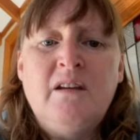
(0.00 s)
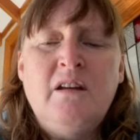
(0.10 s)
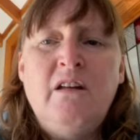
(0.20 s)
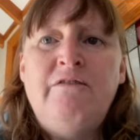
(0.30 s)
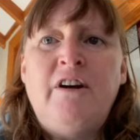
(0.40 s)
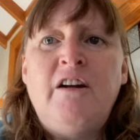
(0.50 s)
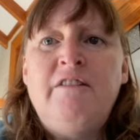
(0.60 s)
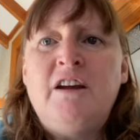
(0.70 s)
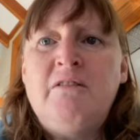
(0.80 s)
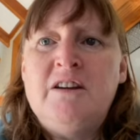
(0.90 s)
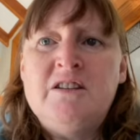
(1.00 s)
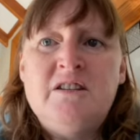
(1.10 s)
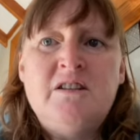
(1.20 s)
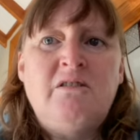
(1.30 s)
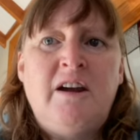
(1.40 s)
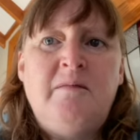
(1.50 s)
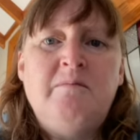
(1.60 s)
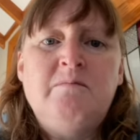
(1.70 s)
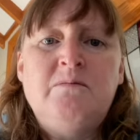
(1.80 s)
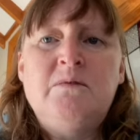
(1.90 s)
The fire evacuation
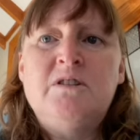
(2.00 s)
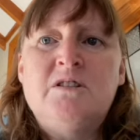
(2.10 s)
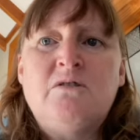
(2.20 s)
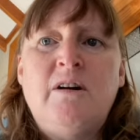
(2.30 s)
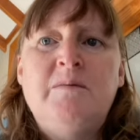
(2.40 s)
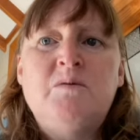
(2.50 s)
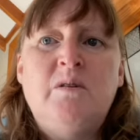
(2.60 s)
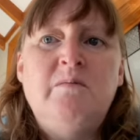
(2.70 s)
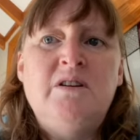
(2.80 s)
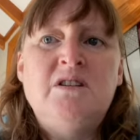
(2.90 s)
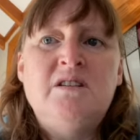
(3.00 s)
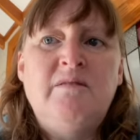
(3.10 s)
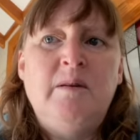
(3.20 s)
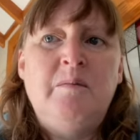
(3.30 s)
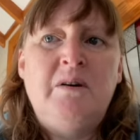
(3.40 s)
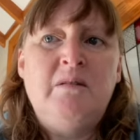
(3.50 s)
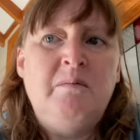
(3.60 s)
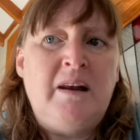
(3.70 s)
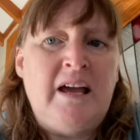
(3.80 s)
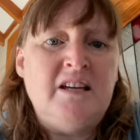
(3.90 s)
scheme describes what measures have been put in
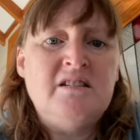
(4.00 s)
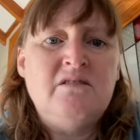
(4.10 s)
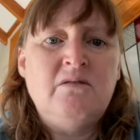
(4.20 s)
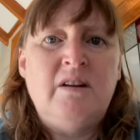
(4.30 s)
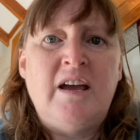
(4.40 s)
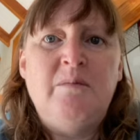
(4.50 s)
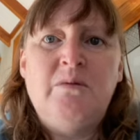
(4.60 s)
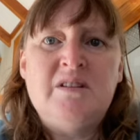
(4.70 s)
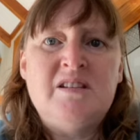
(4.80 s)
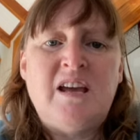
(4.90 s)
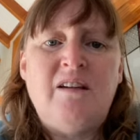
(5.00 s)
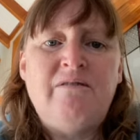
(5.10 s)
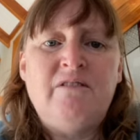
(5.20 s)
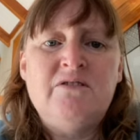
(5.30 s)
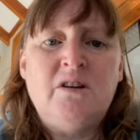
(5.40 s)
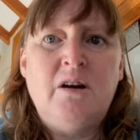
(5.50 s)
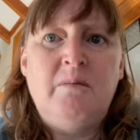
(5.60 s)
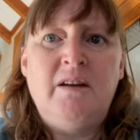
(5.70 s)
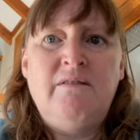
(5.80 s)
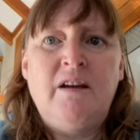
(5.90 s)
place to enable a safe and
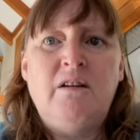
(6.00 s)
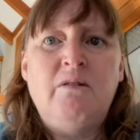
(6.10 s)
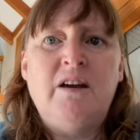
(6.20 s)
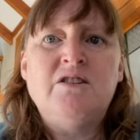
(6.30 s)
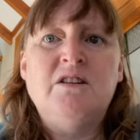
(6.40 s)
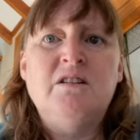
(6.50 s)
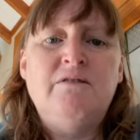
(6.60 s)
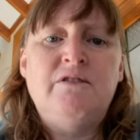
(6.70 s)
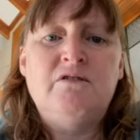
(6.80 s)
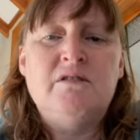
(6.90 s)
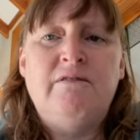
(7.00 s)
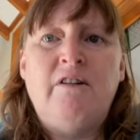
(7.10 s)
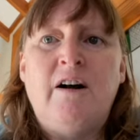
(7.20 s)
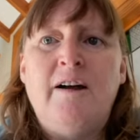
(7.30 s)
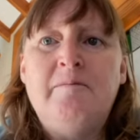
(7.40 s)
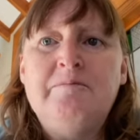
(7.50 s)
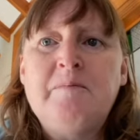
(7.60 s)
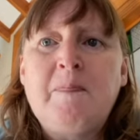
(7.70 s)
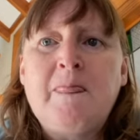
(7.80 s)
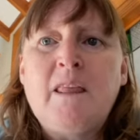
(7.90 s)
timely evacuation if there is a fire.
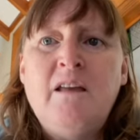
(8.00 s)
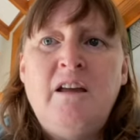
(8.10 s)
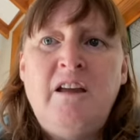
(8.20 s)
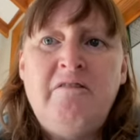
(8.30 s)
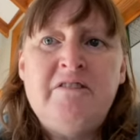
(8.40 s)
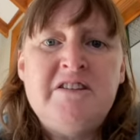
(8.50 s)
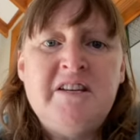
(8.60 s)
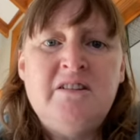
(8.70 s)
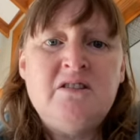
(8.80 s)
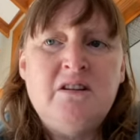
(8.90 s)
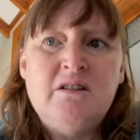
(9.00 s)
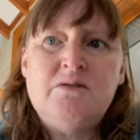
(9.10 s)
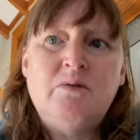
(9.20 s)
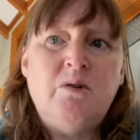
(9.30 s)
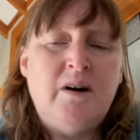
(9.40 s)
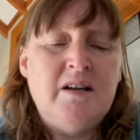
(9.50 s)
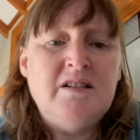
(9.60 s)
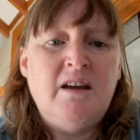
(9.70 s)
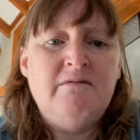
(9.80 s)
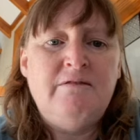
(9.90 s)
Every centre is required
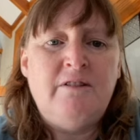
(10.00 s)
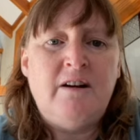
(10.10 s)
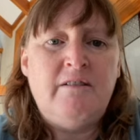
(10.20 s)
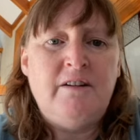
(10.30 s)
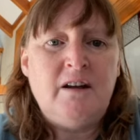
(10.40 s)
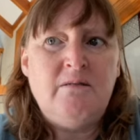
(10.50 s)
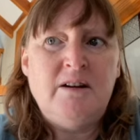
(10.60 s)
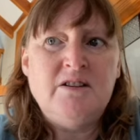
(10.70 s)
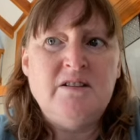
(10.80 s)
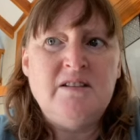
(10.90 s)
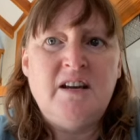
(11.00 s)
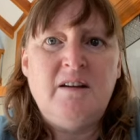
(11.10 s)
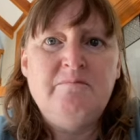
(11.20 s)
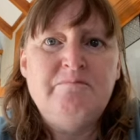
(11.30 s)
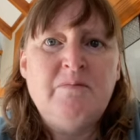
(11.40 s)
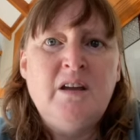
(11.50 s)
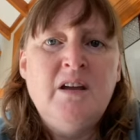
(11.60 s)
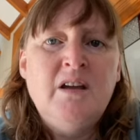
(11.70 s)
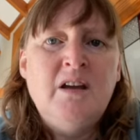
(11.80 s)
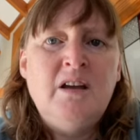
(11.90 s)
to have a fire evacuation scheme.
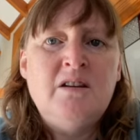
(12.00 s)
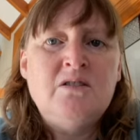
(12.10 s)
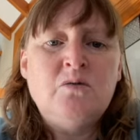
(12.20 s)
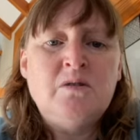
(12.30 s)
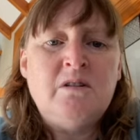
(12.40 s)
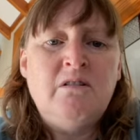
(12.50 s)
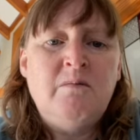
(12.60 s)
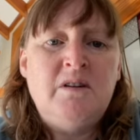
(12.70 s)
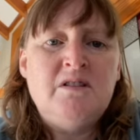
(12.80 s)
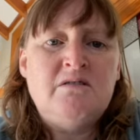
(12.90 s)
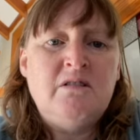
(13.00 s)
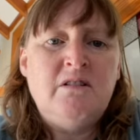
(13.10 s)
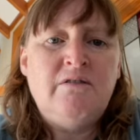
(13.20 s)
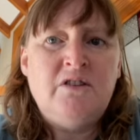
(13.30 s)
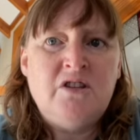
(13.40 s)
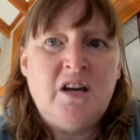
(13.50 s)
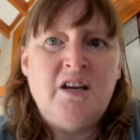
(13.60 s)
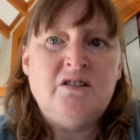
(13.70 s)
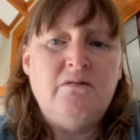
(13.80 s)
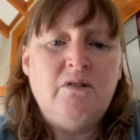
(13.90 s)
It is also a Ministry of
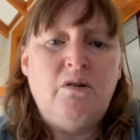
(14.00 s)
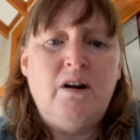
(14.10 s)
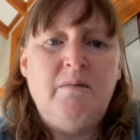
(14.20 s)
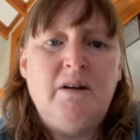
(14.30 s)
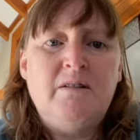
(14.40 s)
Education requirement.